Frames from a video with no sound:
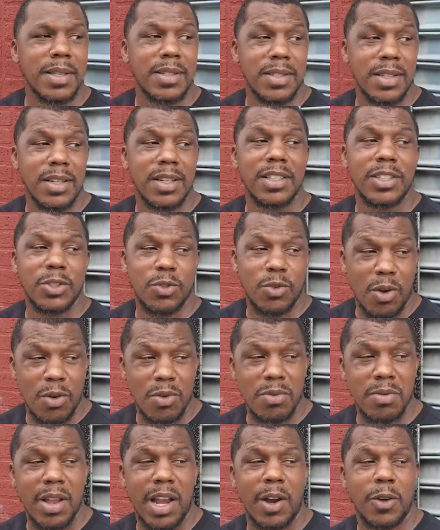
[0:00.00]
My son is
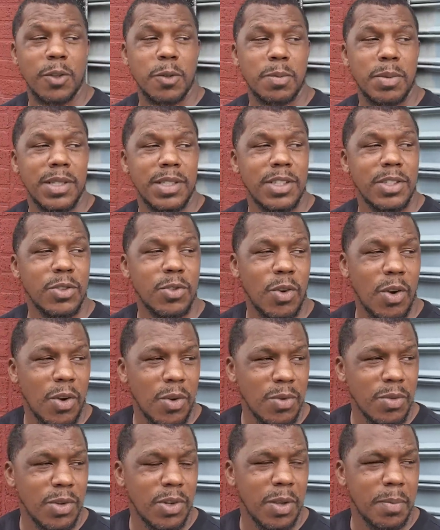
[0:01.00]
strong. Errol Spence is
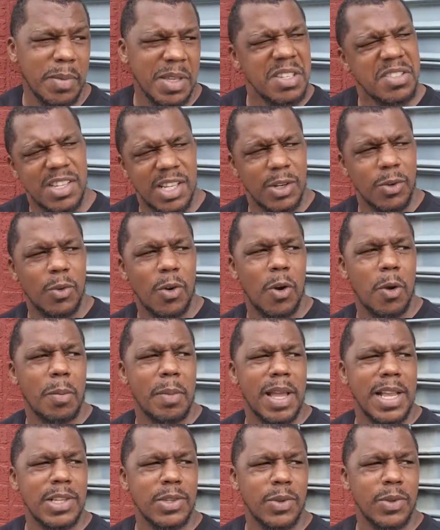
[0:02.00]
strong. You know what I mean? He's still a
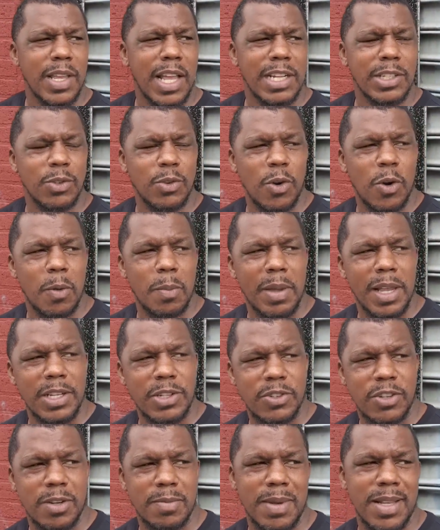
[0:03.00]
grown man, so he got his grown
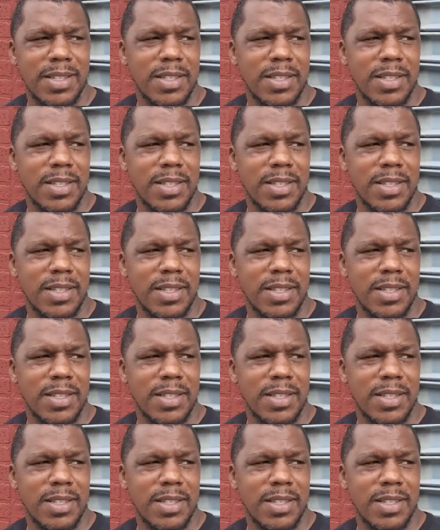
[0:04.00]
man strength.